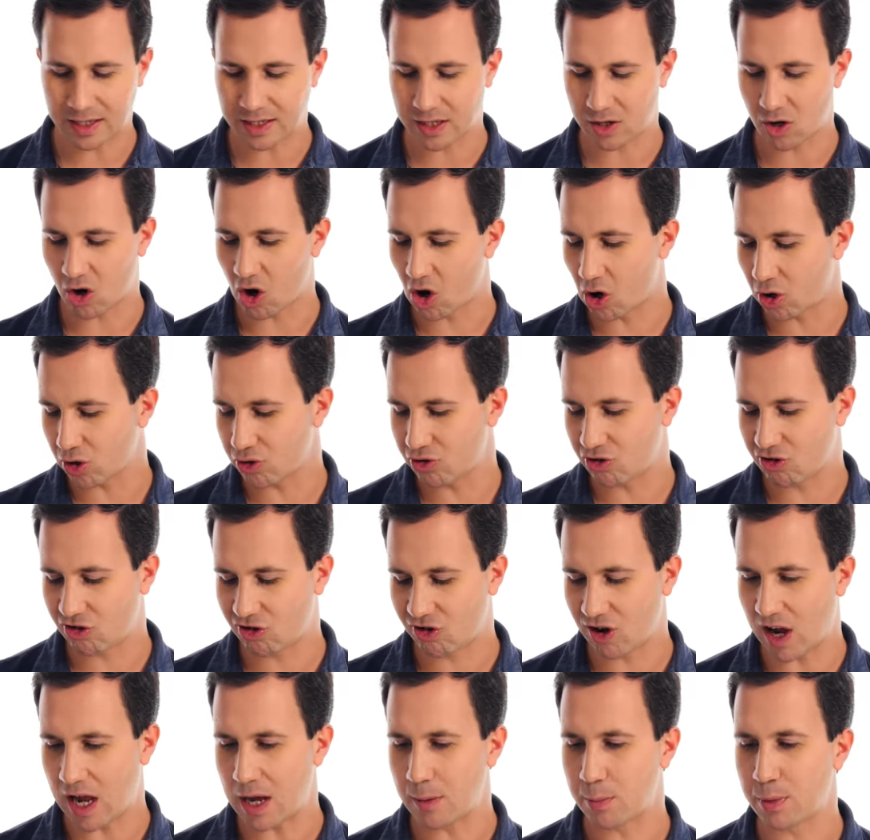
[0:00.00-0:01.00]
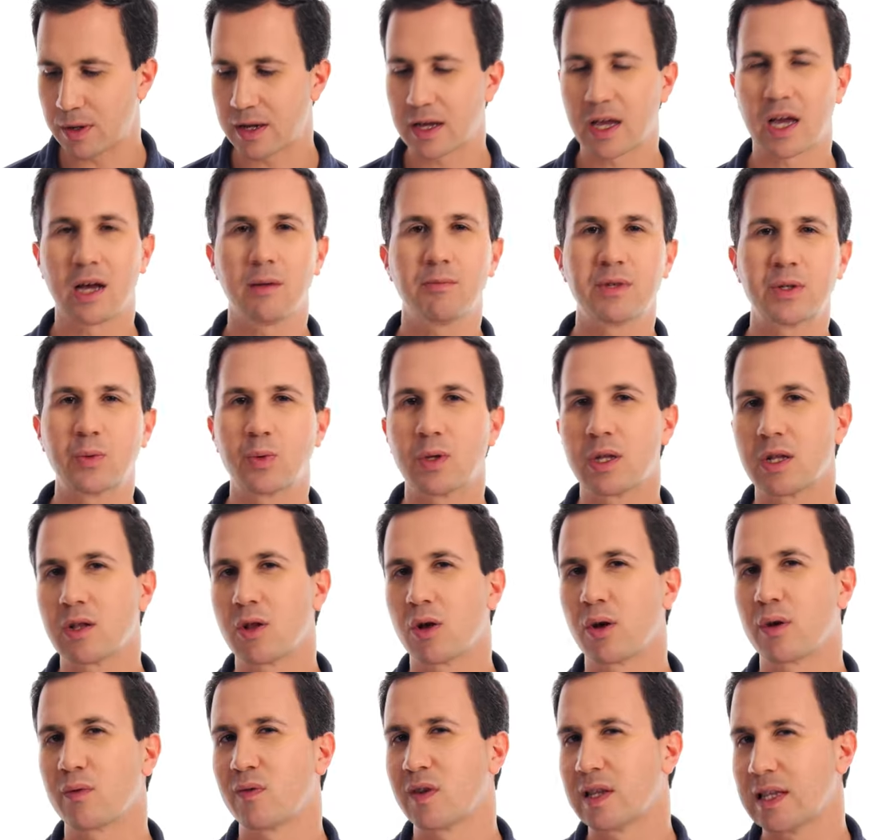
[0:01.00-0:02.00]
is an odd shape and it comes with a
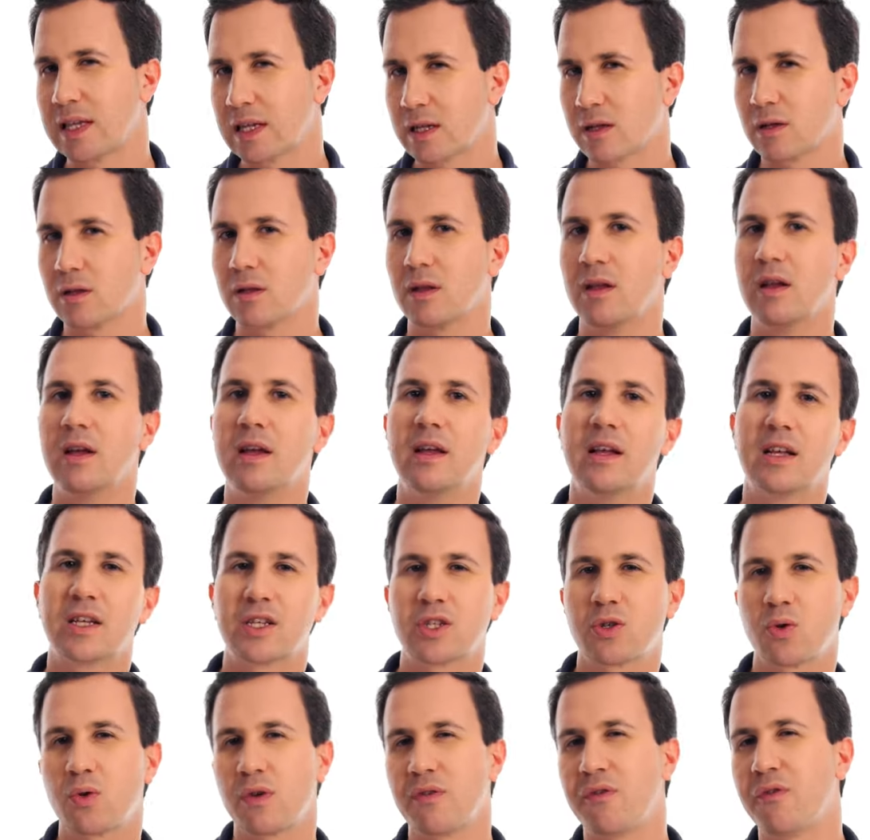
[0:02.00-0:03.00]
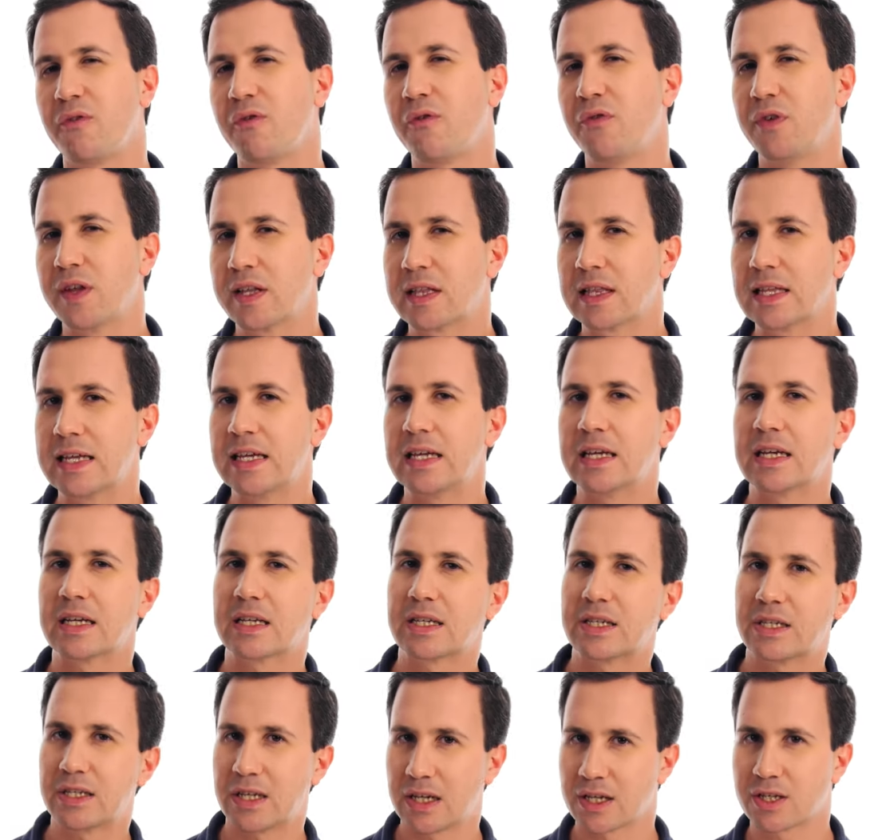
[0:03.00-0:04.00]
lot of little sort of fiddly
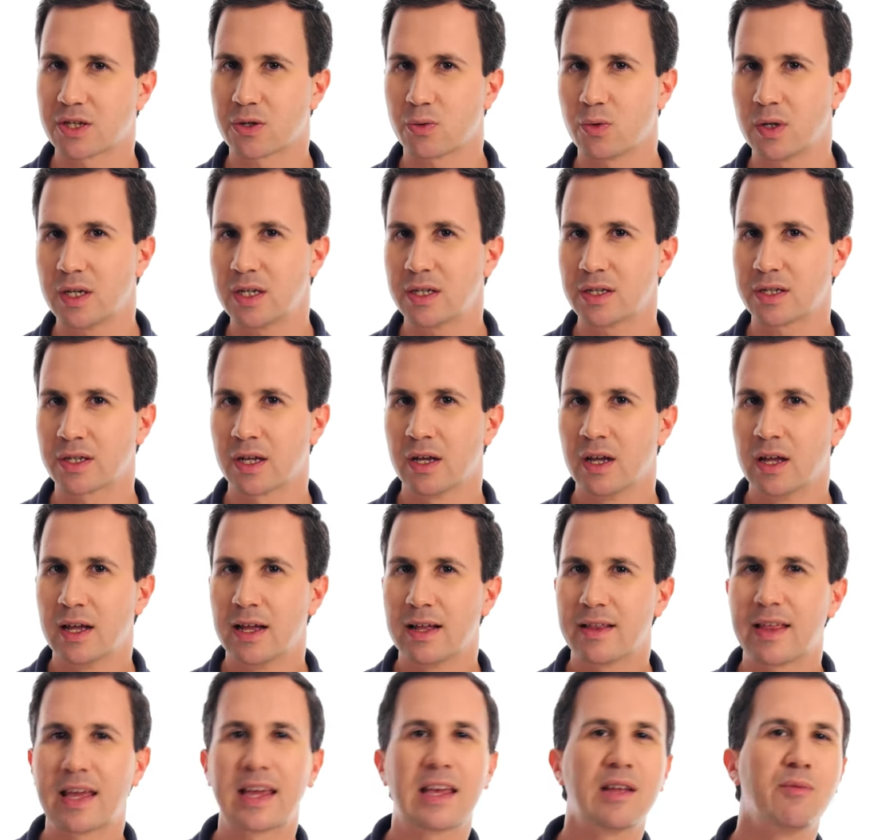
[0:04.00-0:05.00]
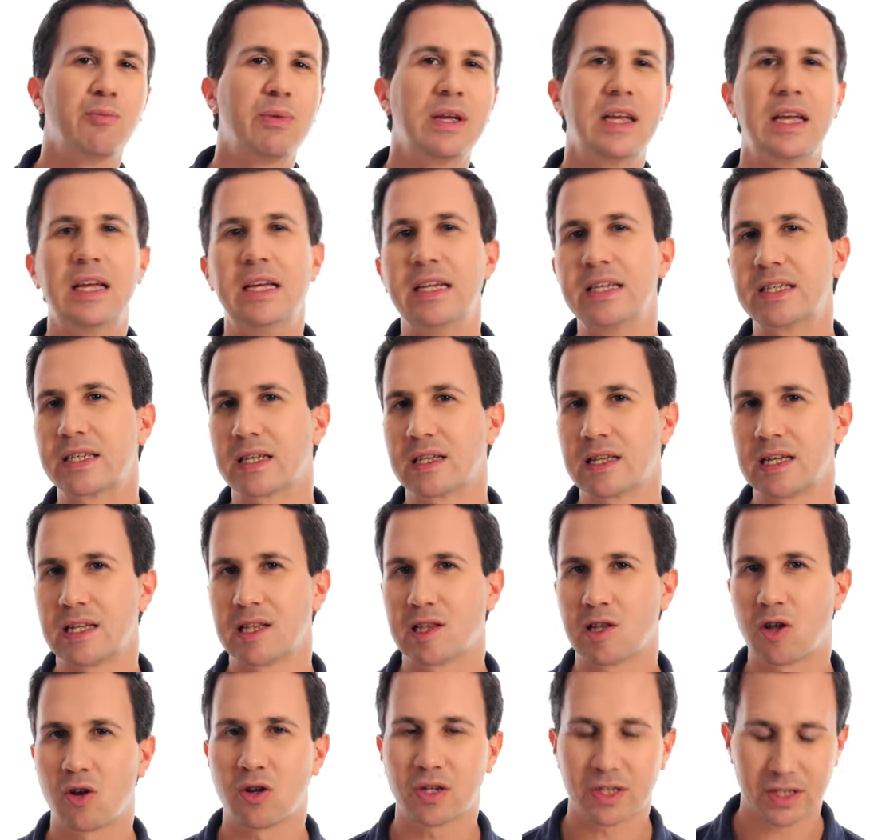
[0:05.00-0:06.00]
accessories, they can be easily
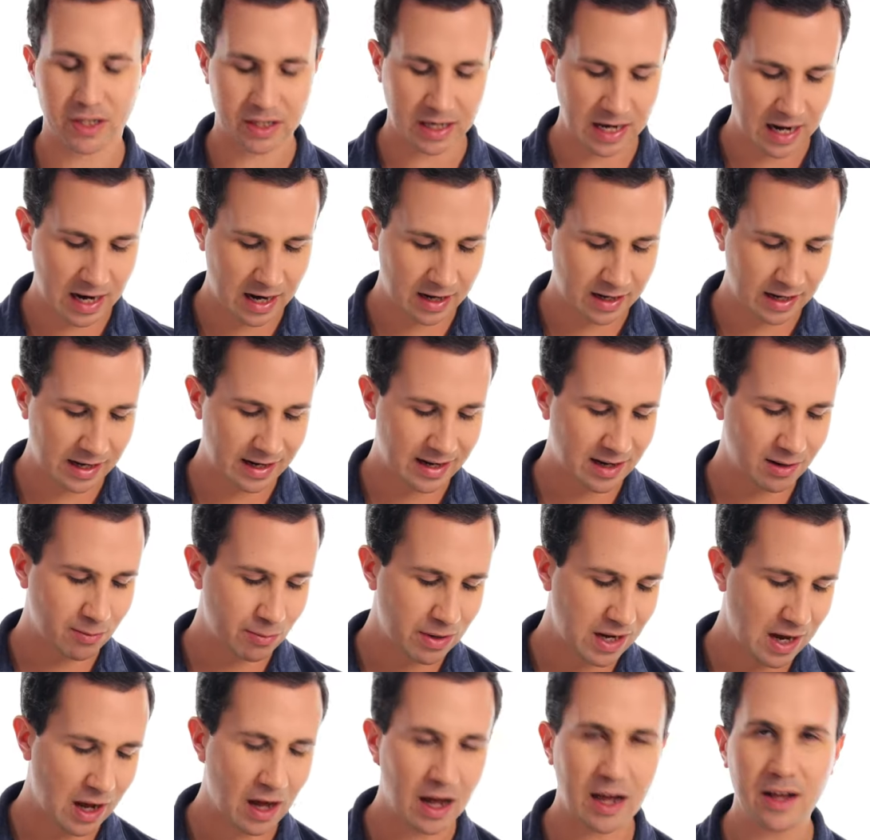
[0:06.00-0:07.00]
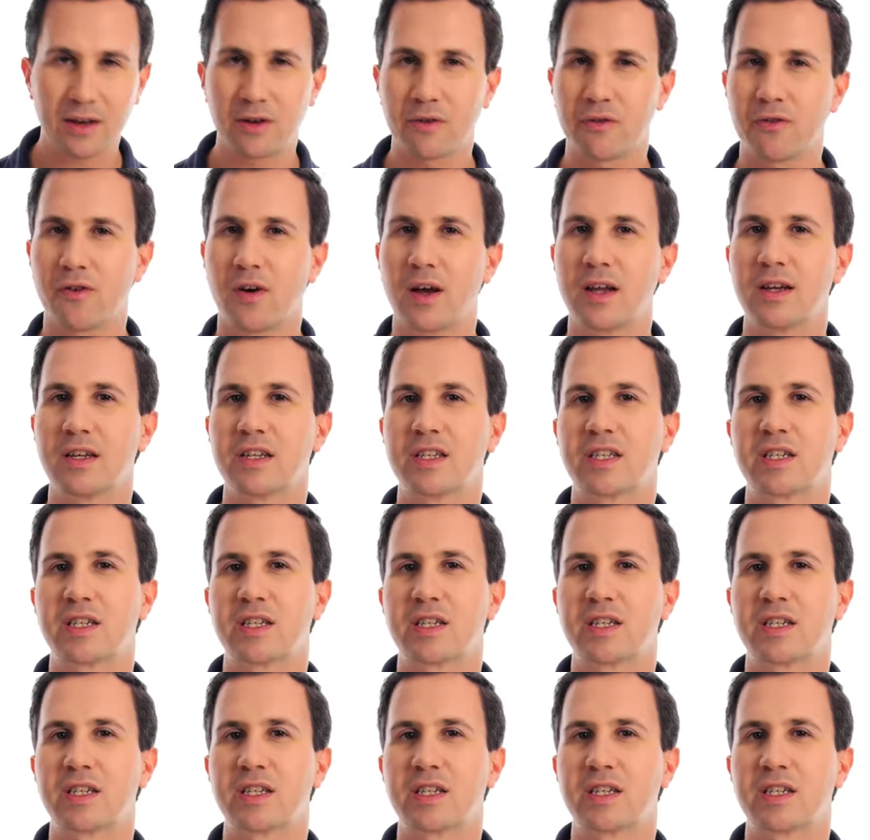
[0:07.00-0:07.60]
lost and it can be hard to find a